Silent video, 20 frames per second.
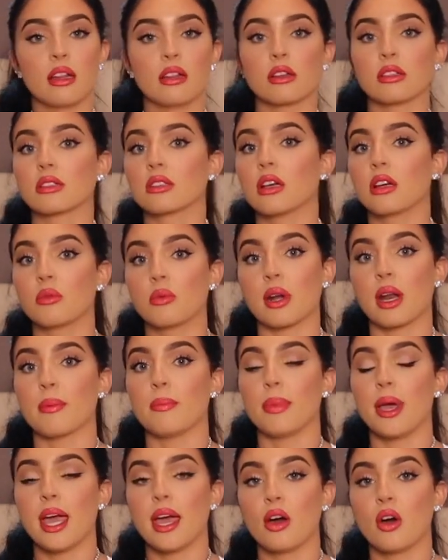It looks good when
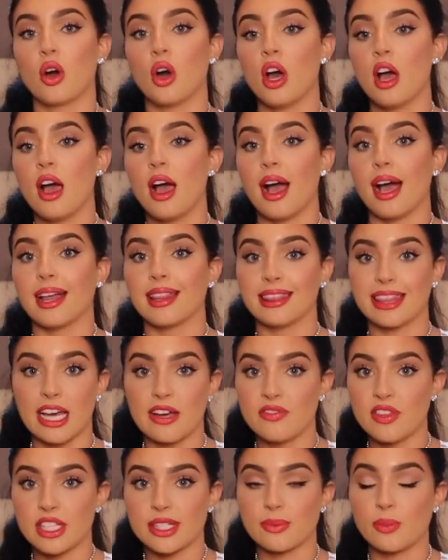I'm pale. I
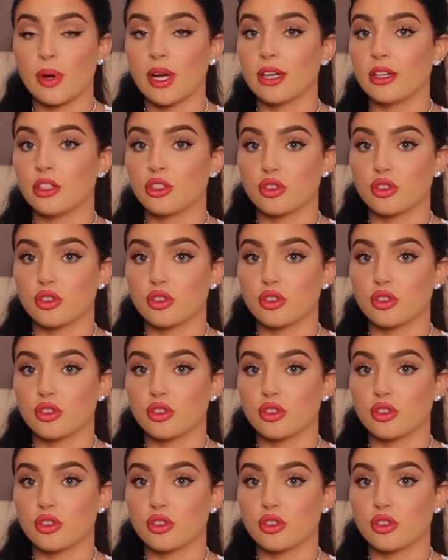love this one.